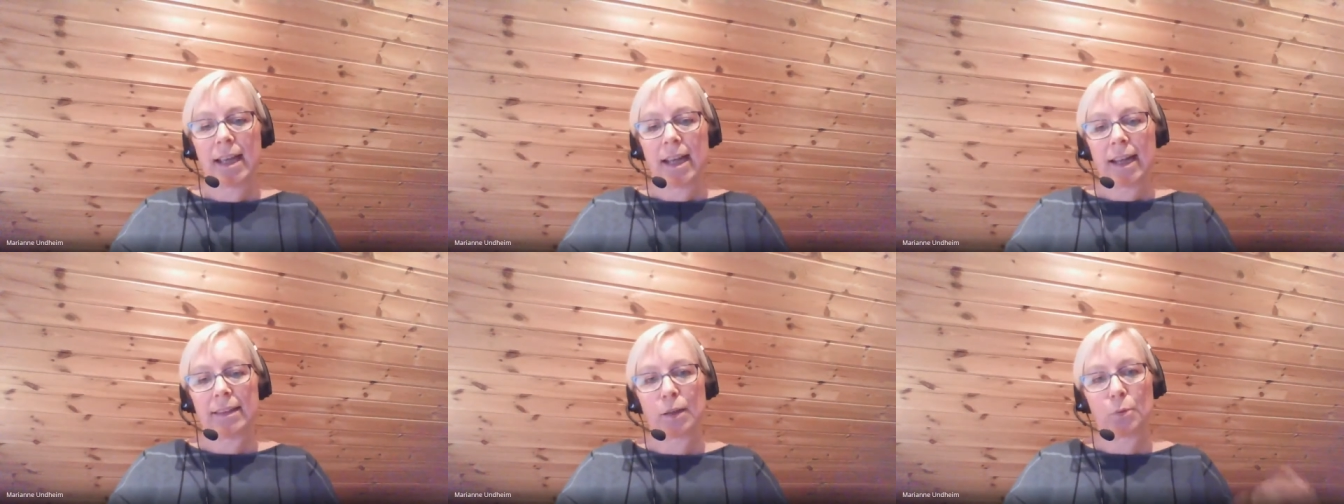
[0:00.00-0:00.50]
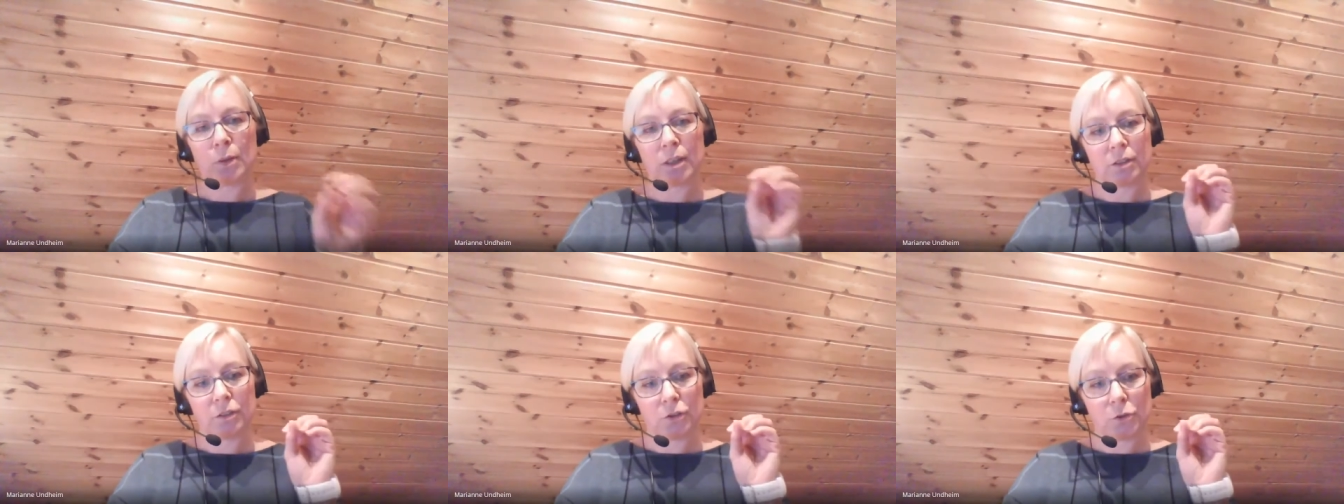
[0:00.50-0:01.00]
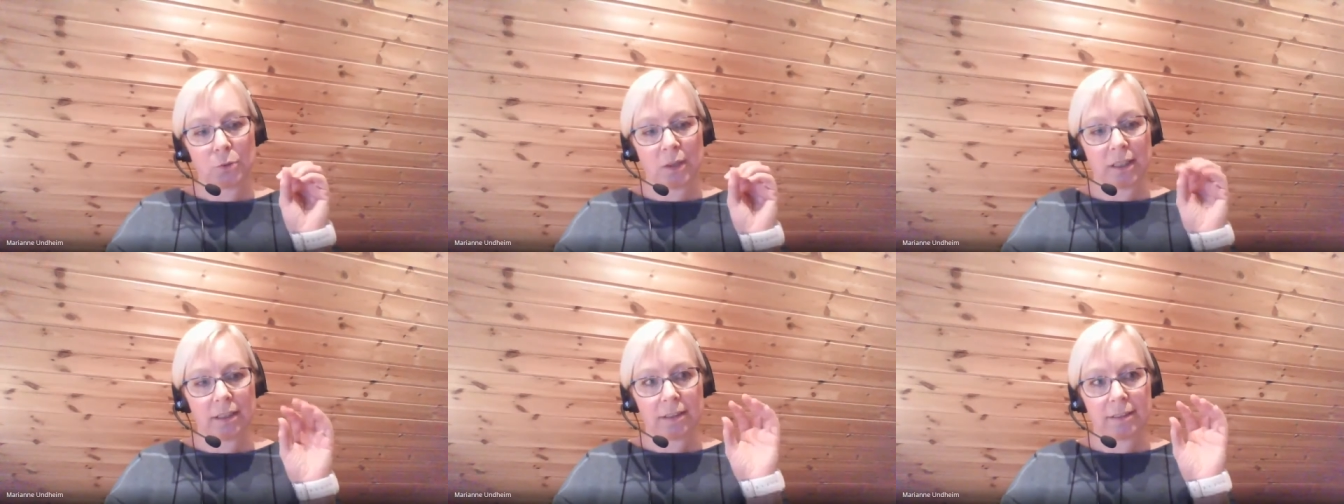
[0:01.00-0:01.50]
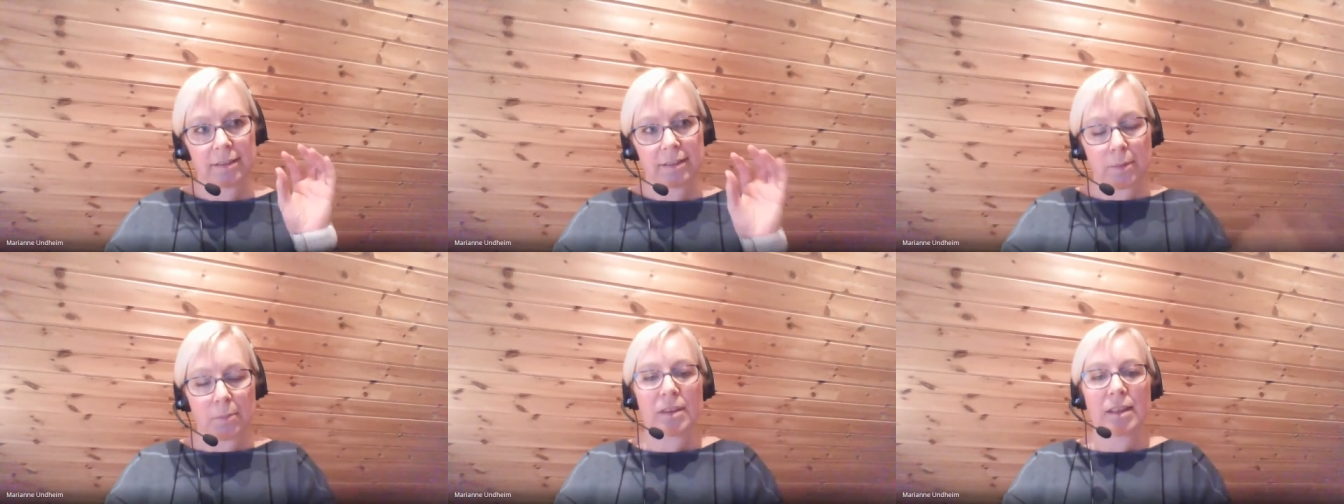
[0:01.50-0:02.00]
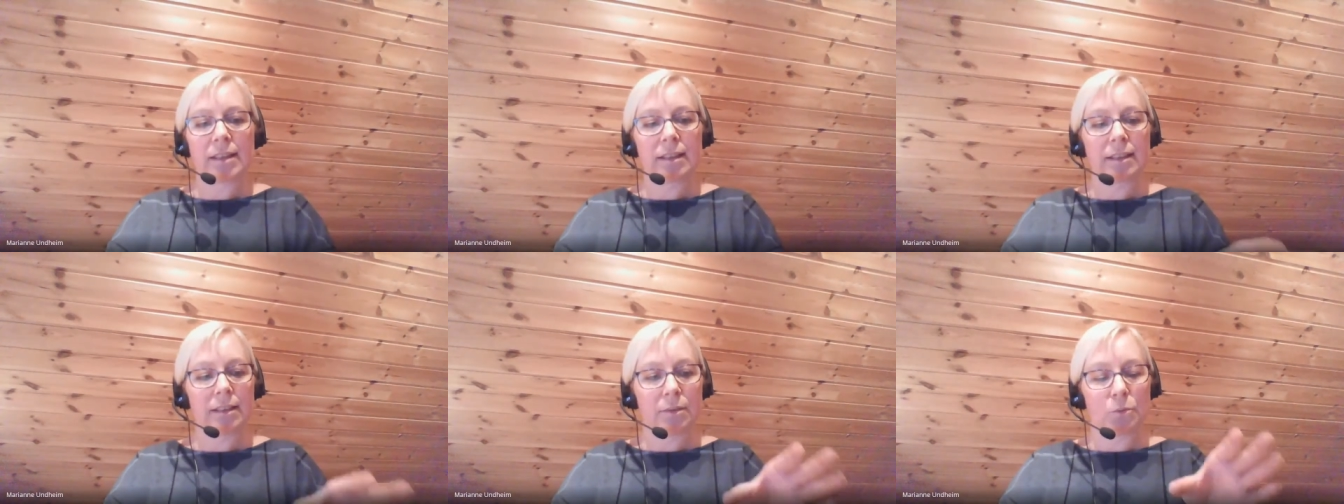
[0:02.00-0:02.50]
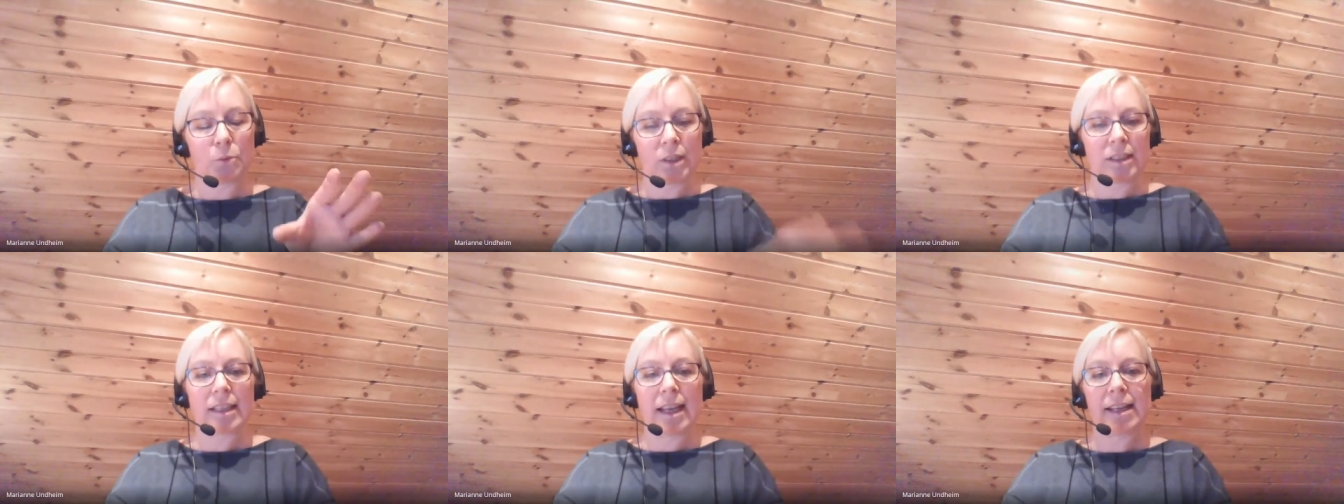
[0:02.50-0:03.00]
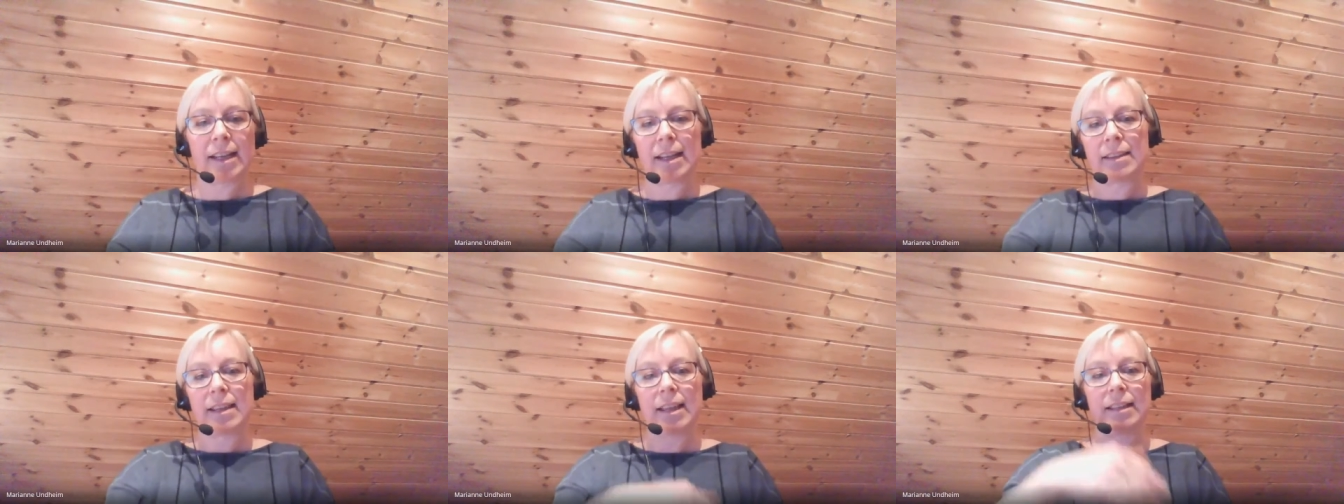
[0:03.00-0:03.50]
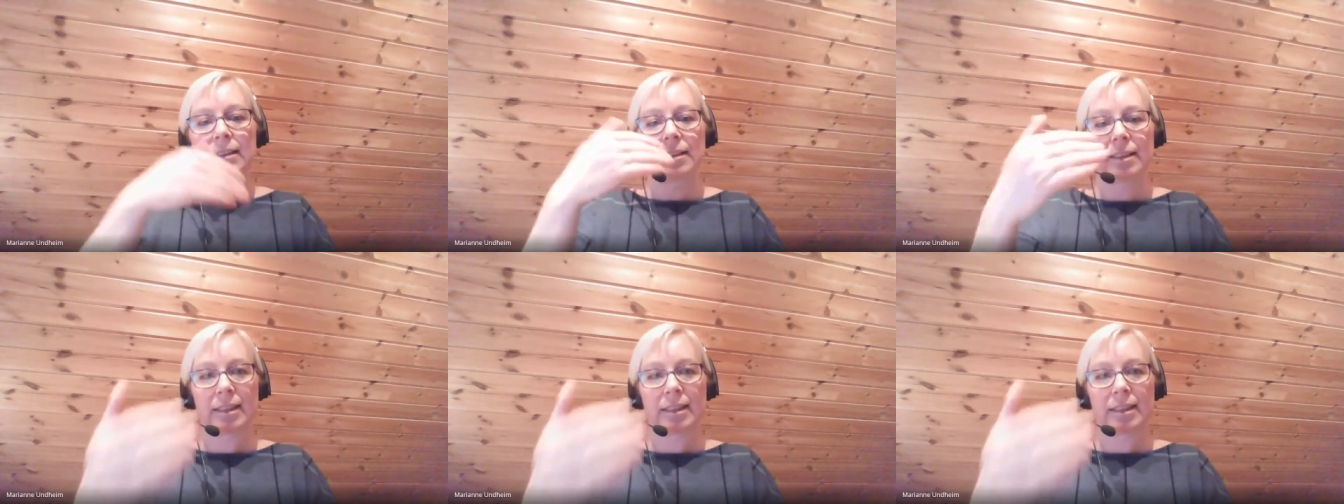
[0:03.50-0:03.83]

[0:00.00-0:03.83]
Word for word: And they were doing something one day and then